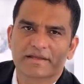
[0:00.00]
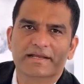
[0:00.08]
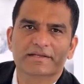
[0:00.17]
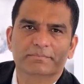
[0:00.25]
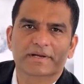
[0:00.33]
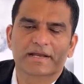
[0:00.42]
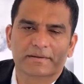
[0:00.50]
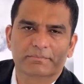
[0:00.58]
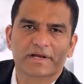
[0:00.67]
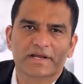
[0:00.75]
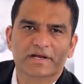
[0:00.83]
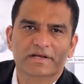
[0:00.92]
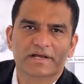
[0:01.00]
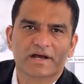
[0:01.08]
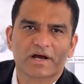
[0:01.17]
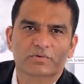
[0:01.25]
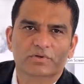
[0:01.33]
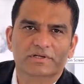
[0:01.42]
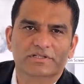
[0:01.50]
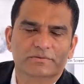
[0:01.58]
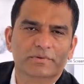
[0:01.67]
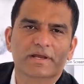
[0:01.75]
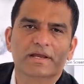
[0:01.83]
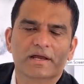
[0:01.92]
Let's begin by learning how to
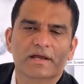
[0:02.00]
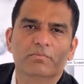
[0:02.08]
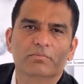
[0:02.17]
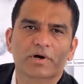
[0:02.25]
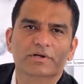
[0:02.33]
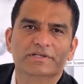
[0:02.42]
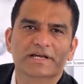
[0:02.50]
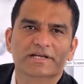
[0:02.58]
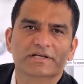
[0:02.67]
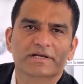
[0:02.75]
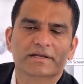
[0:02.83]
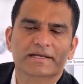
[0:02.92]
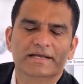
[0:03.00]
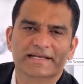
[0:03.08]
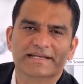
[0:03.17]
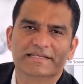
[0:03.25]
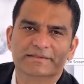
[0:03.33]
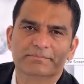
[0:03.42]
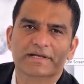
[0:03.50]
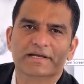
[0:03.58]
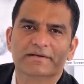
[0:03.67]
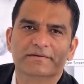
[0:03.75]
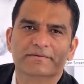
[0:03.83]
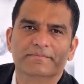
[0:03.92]
display a work center in SAP.
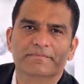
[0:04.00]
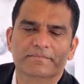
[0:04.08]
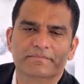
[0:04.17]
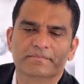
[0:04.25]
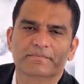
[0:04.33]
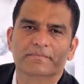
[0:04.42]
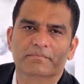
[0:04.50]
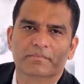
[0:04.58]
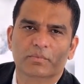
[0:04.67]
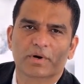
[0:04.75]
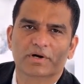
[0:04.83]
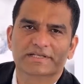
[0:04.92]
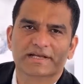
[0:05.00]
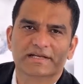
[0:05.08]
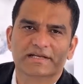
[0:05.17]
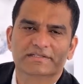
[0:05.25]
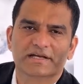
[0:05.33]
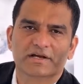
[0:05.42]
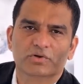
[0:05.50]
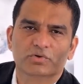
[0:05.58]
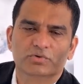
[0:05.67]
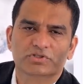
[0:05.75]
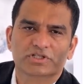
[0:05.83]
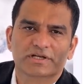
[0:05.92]
Work centers are
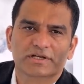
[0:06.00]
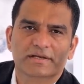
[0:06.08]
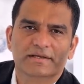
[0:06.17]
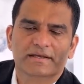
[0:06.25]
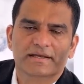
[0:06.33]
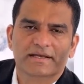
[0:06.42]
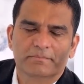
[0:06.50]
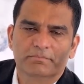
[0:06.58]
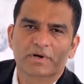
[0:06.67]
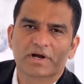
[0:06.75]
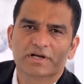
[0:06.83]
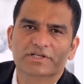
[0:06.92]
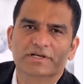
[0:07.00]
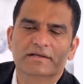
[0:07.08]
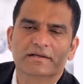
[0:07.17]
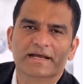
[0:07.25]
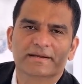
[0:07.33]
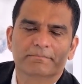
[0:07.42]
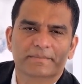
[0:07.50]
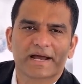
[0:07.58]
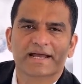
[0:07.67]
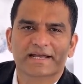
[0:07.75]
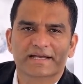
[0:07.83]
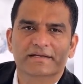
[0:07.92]
crucial in production and
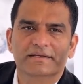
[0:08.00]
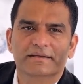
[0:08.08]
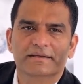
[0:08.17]
planning